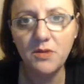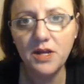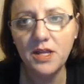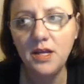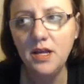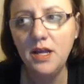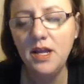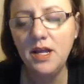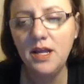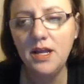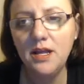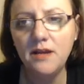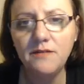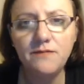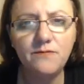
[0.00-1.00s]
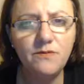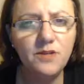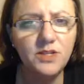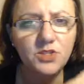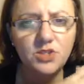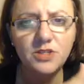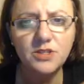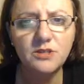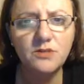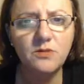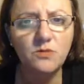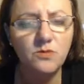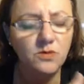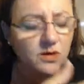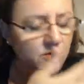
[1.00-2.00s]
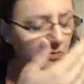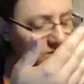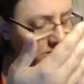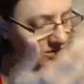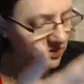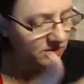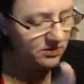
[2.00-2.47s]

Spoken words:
But if it's just we're